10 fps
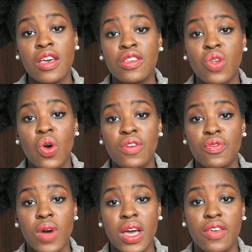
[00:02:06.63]
So
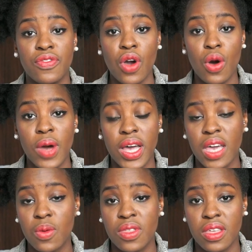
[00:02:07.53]
if you're
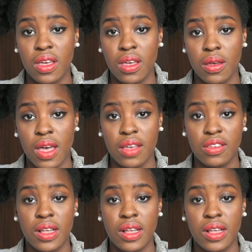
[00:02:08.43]
working with a